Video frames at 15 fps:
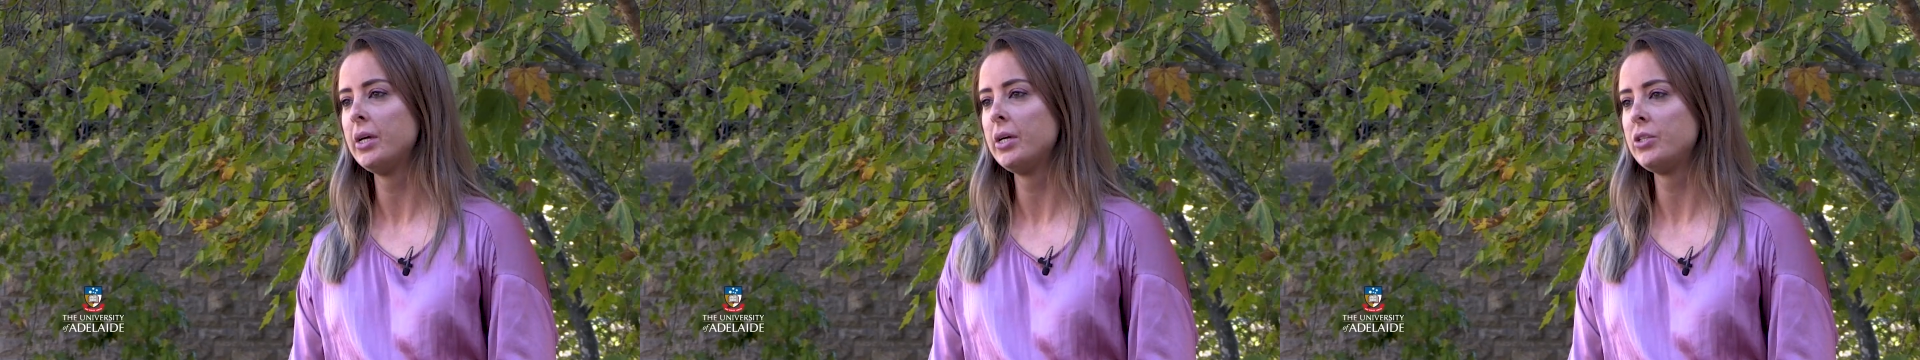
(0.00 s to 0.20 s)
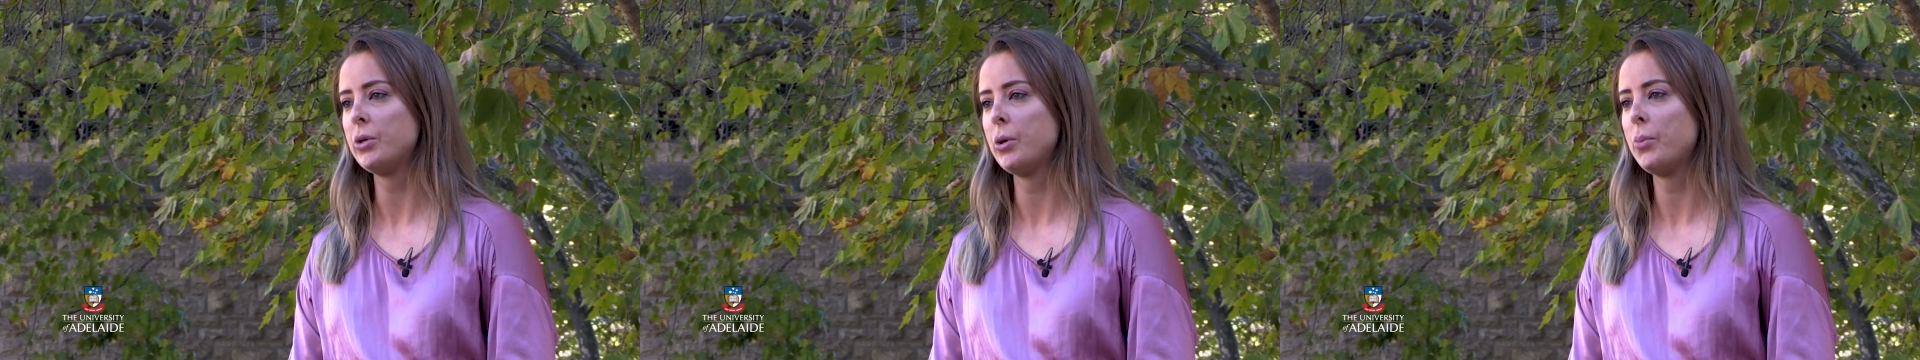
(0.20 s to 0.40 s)

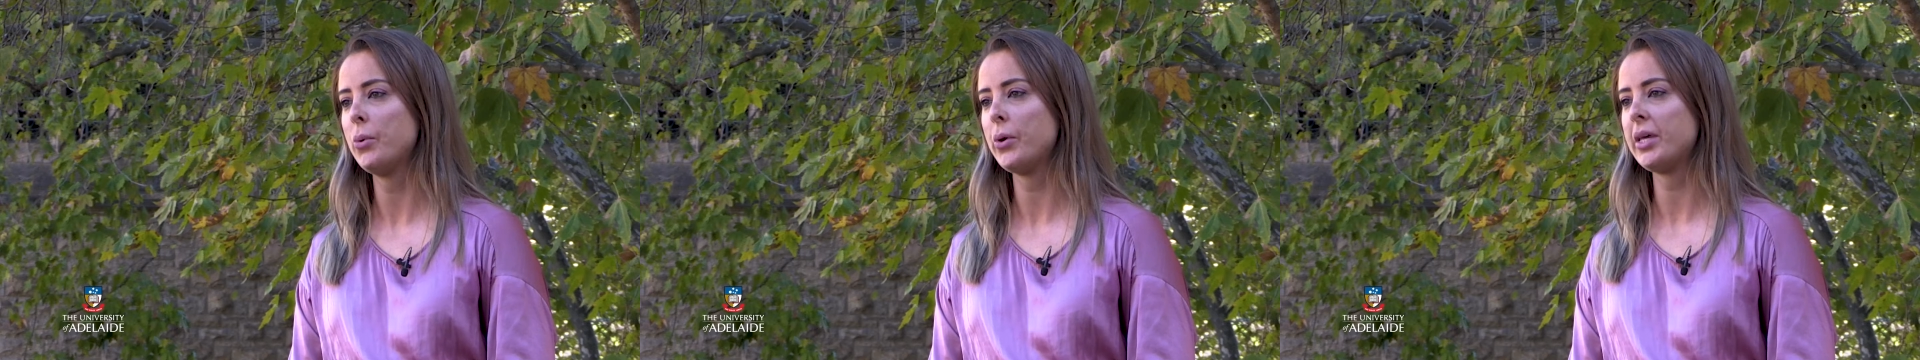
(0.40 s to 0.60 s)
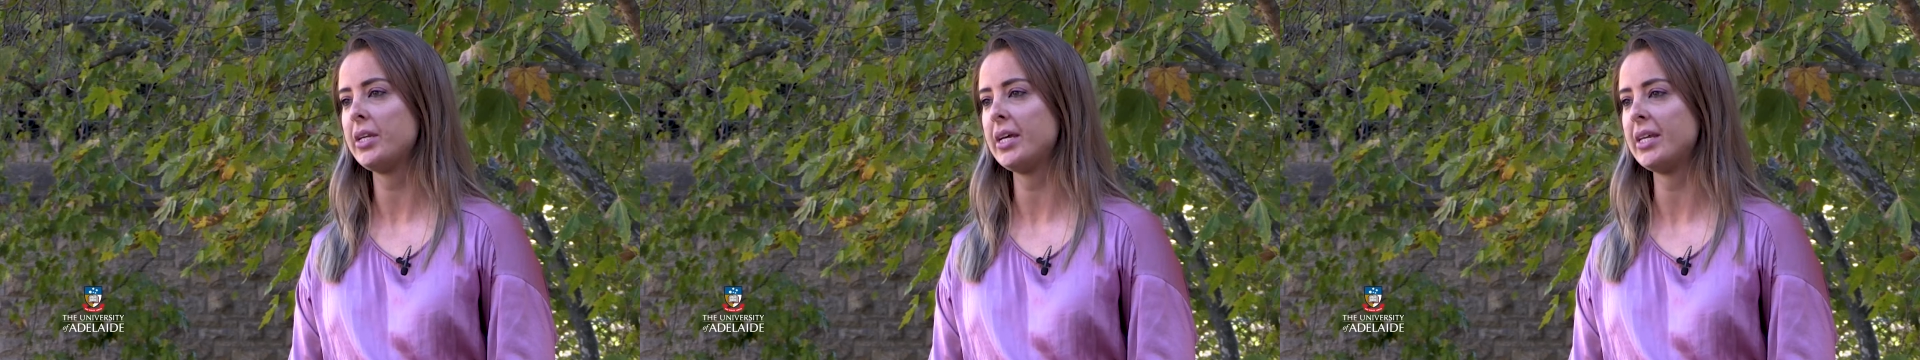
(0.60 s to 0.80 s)
to
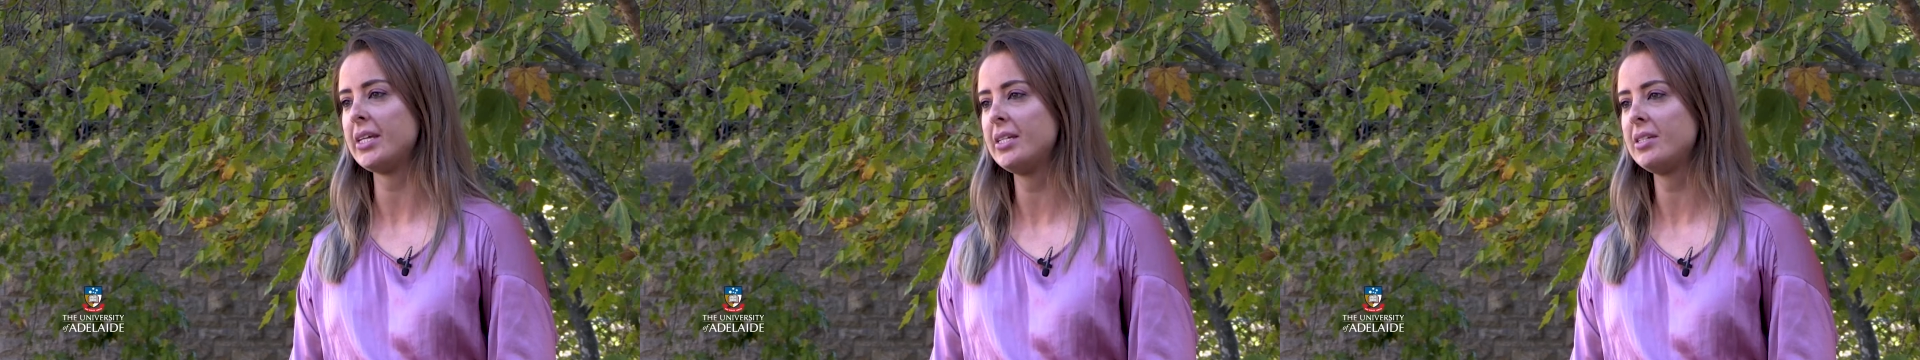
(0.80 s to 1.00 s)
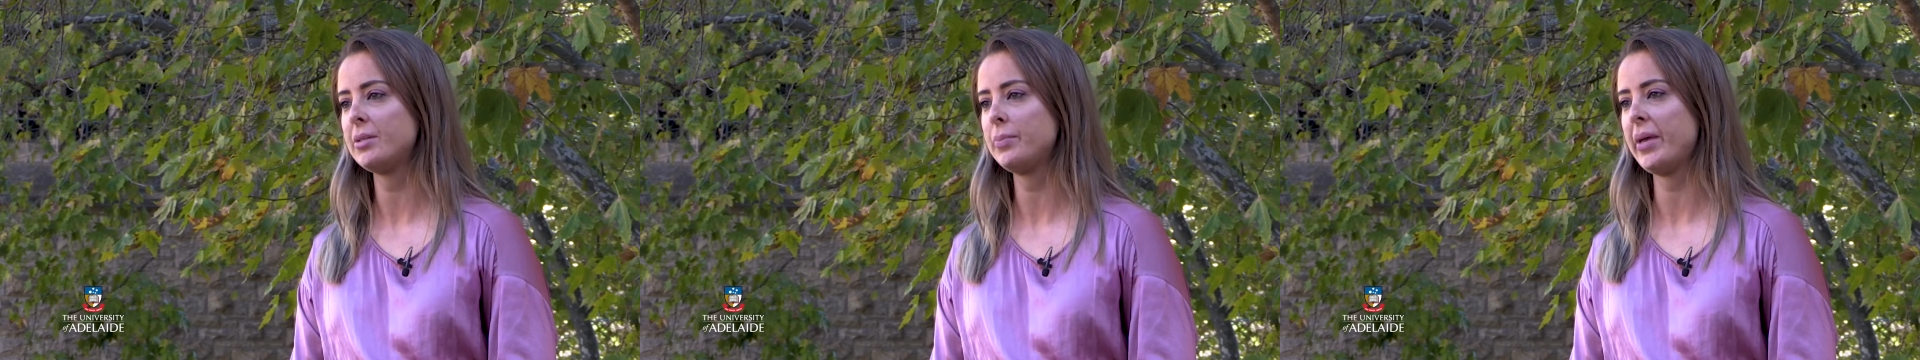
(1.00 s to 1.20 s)
appoint an
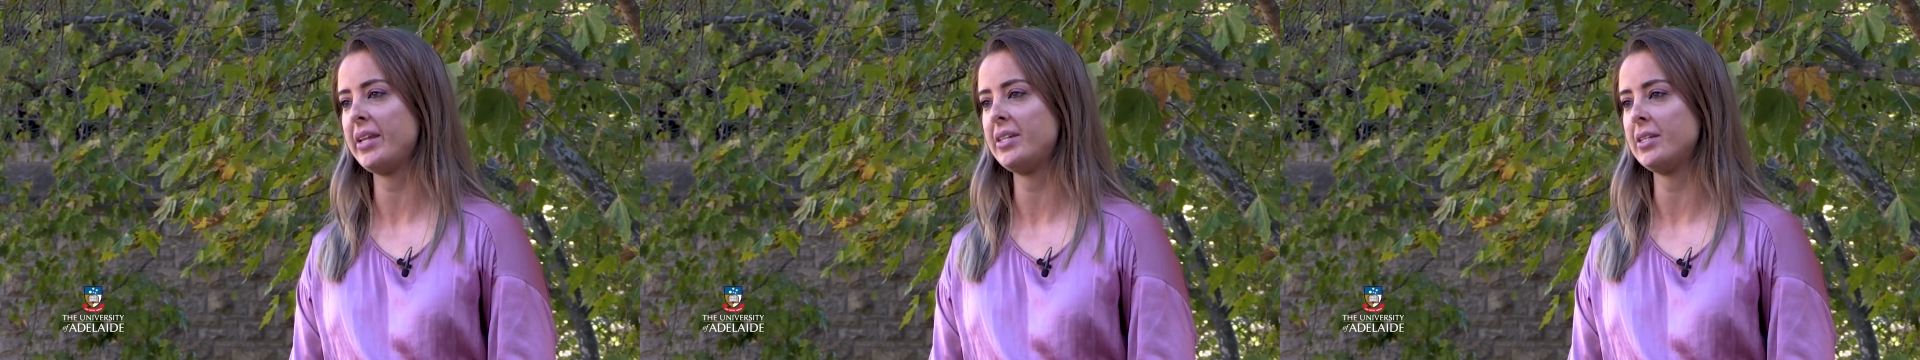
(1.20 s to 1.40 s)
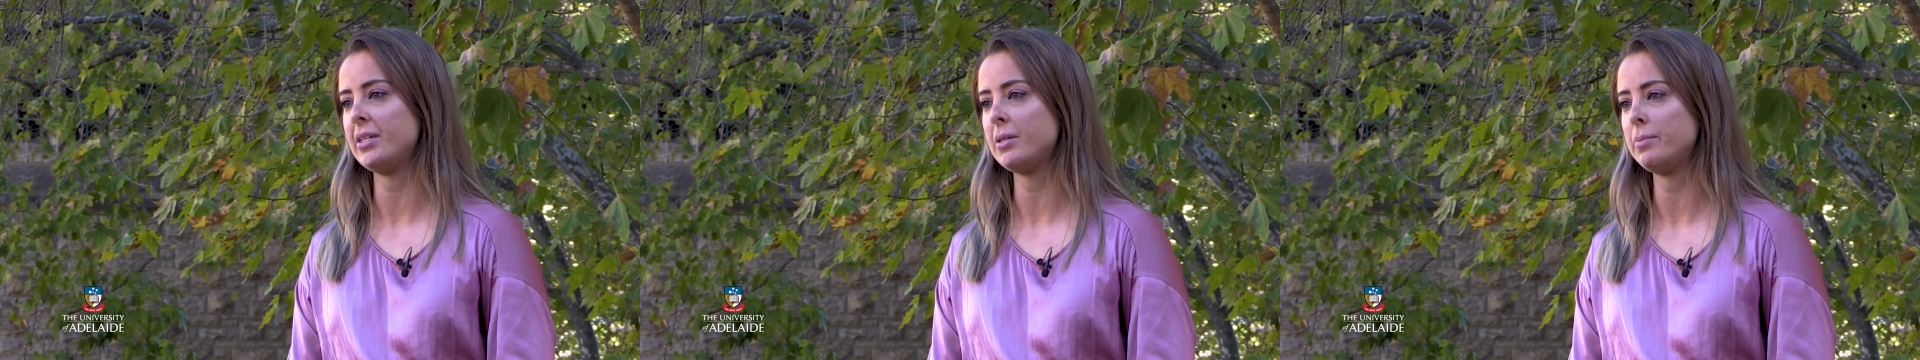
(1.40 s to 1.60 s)

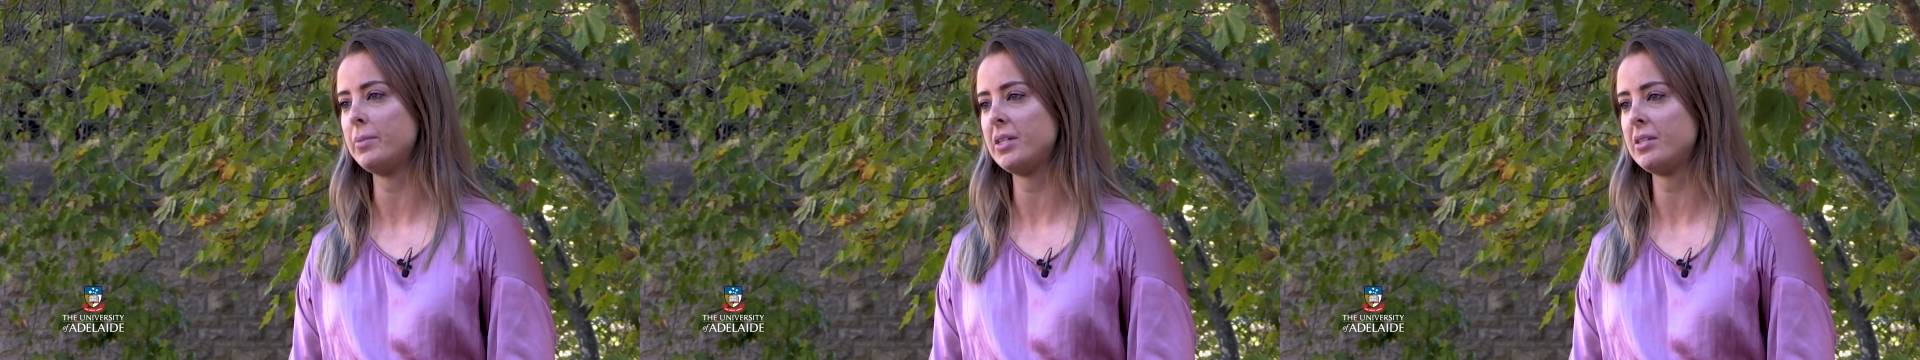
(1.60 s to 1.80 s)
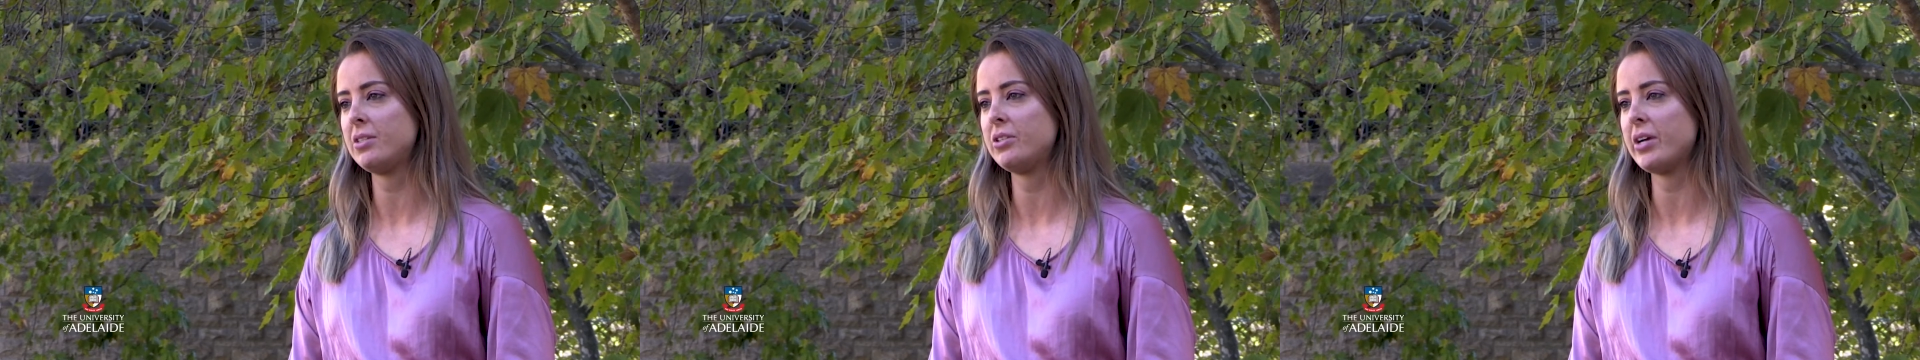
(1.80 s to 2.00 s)
independent
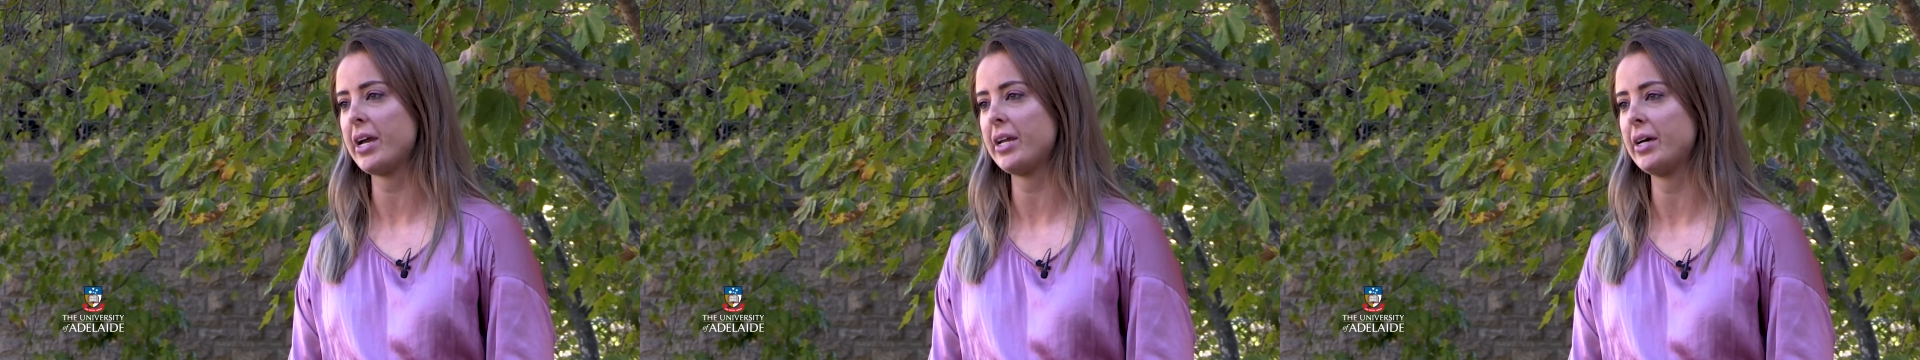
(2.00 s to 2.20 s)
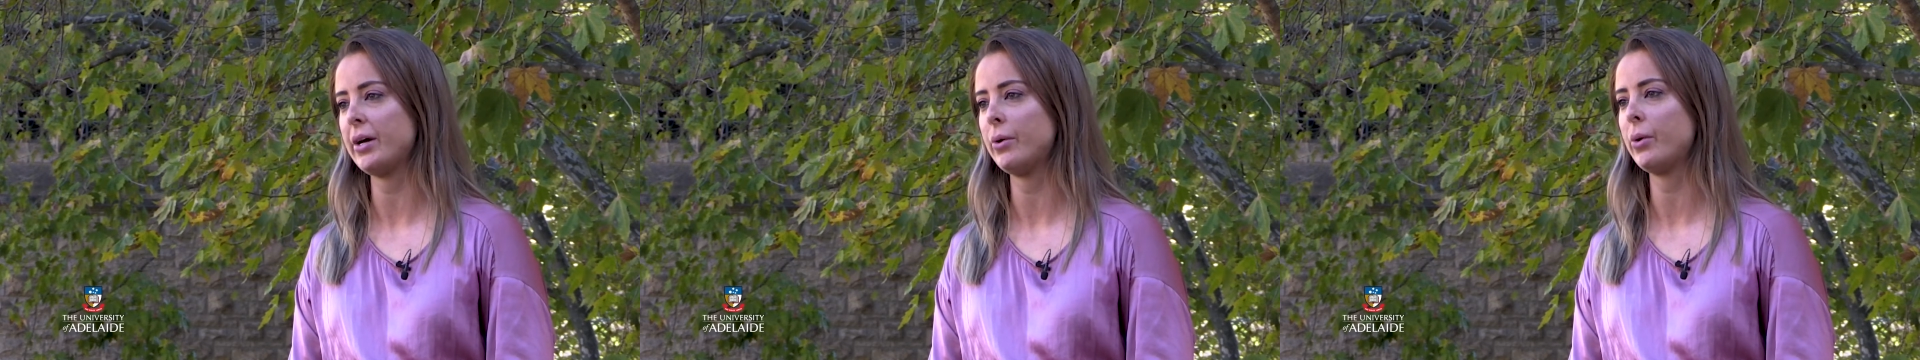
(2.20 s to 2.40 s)

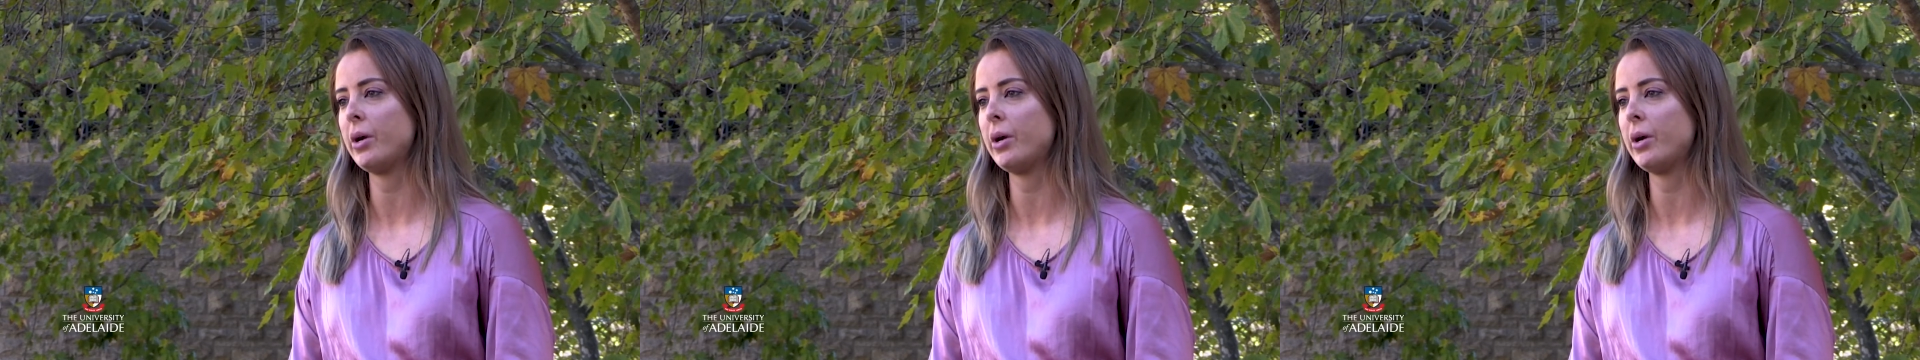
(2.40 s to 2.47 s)
administrator